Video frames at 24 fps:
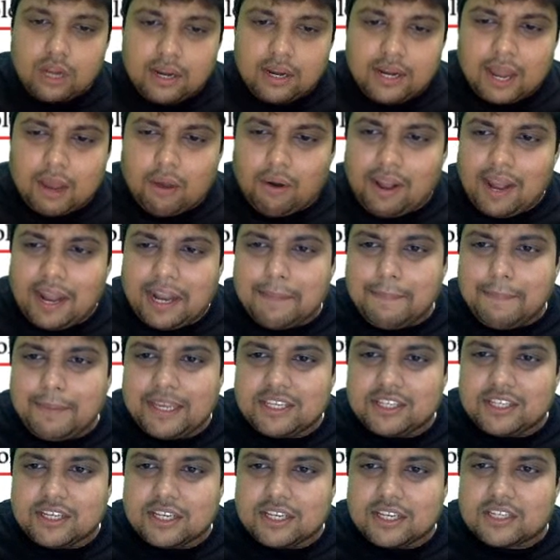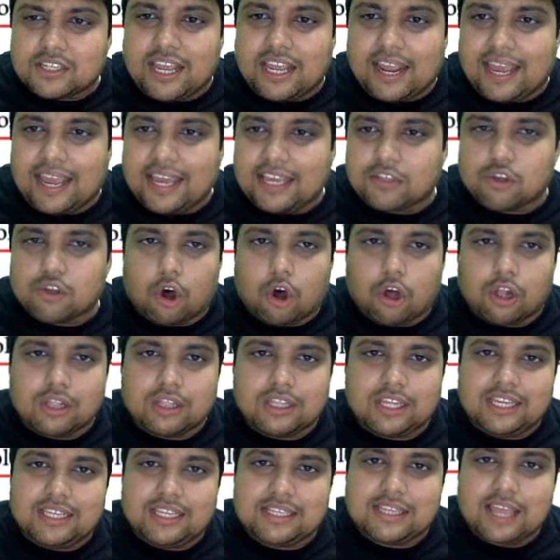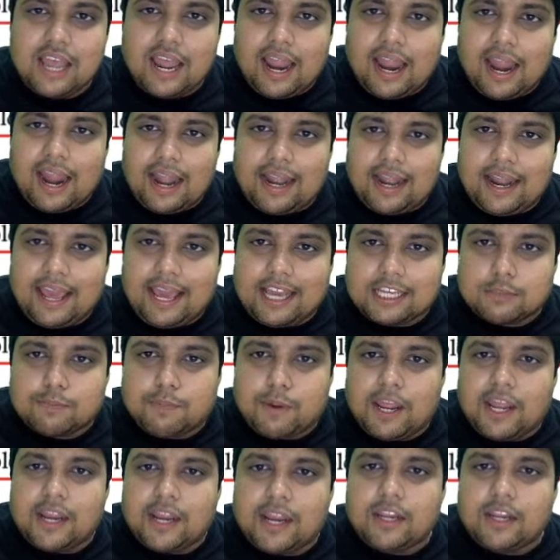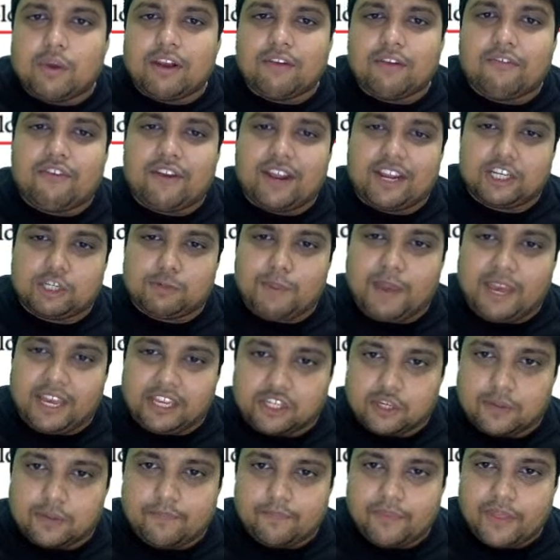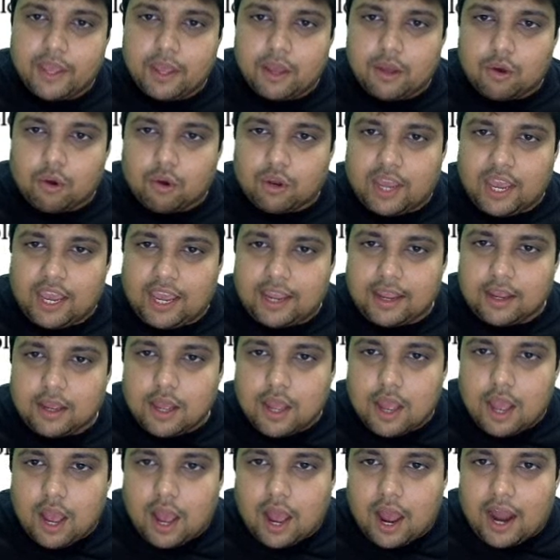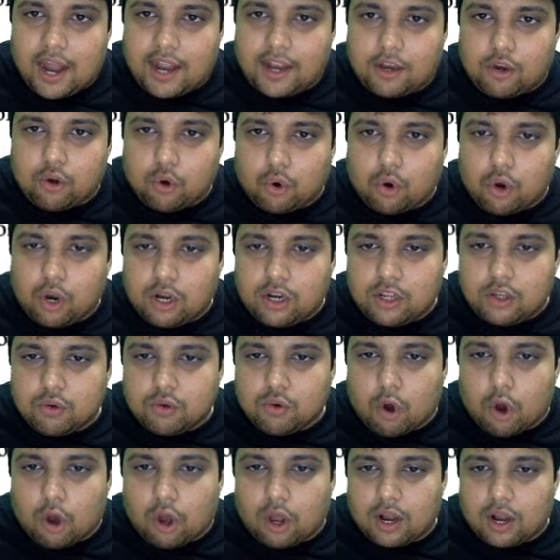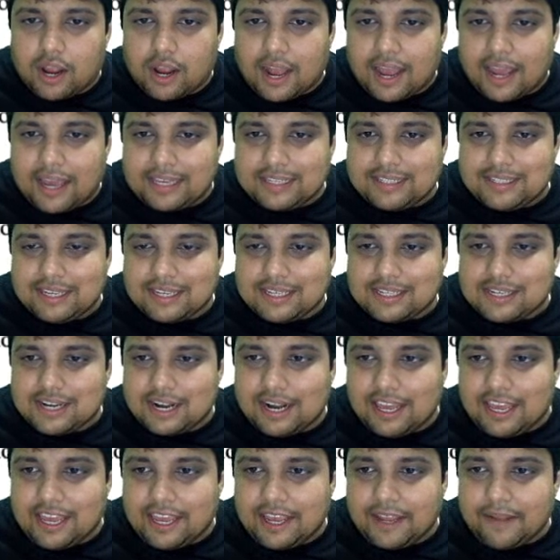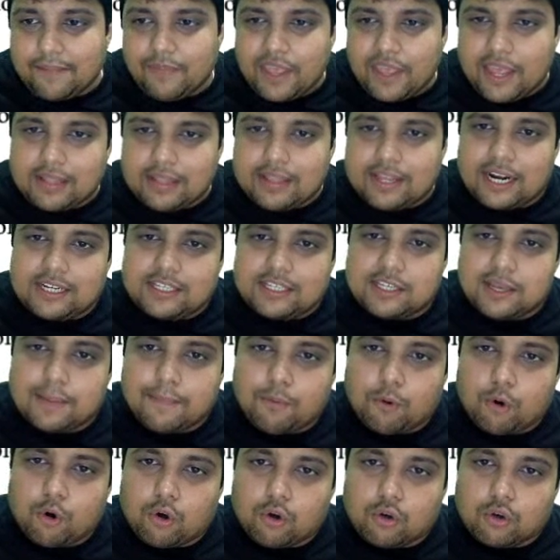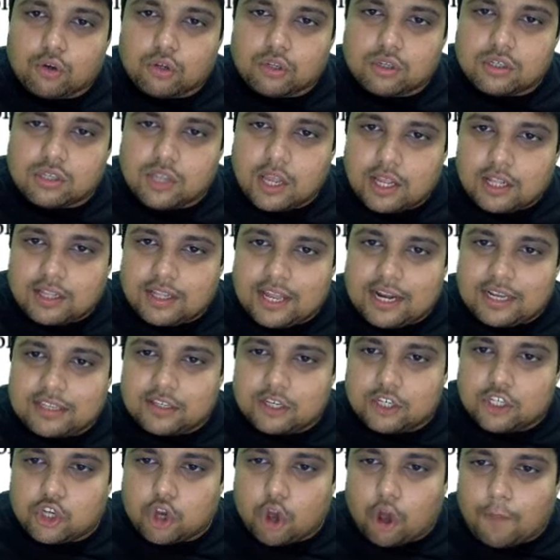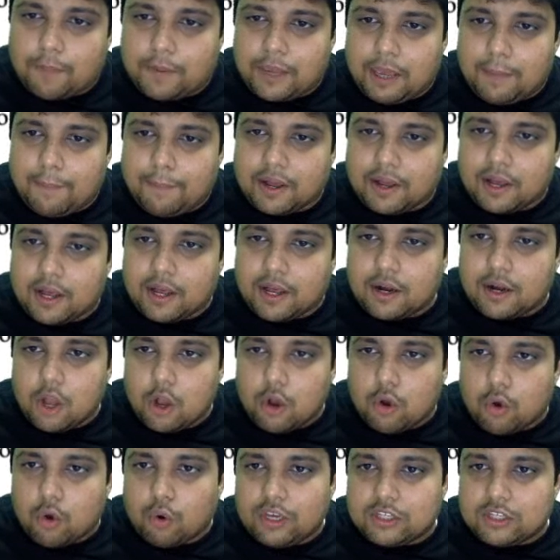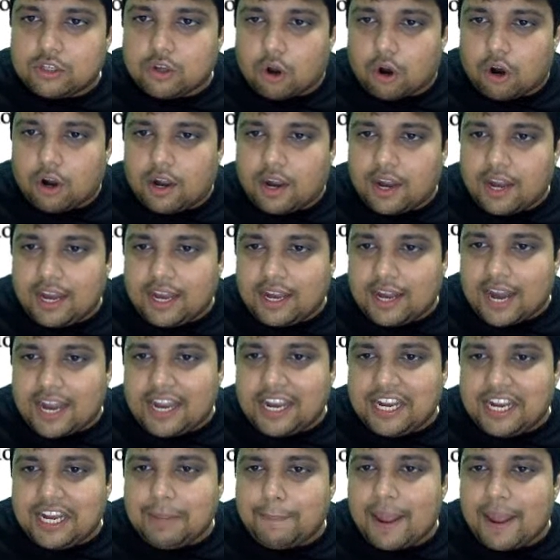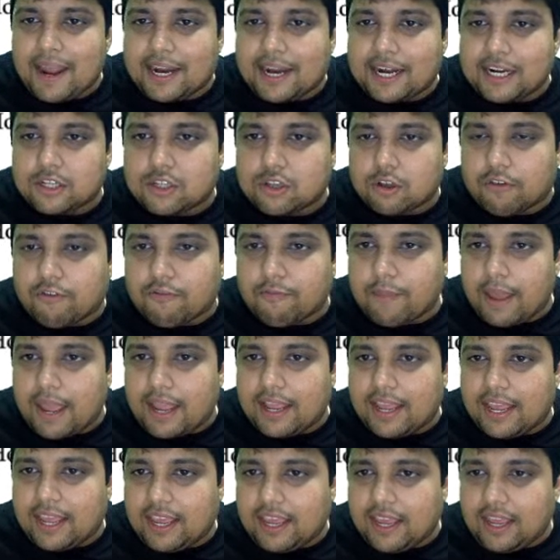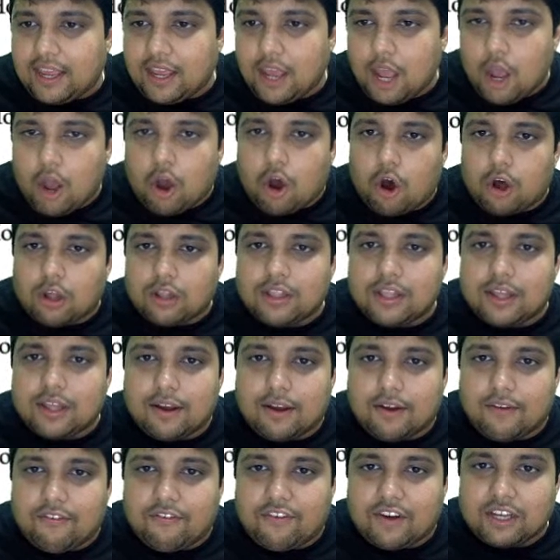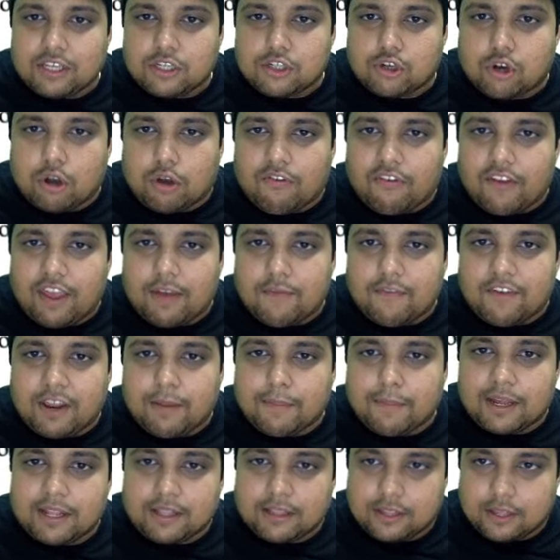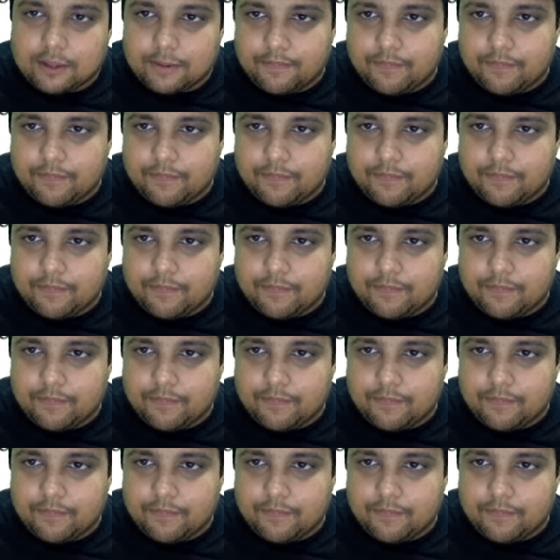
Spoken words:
Now, let me just erase all these and explain you in fresh page. Okay, I told you all guys yesterday that suppose there is a shopkeeper who is ordering 90 packets of Maggi on the first of every month.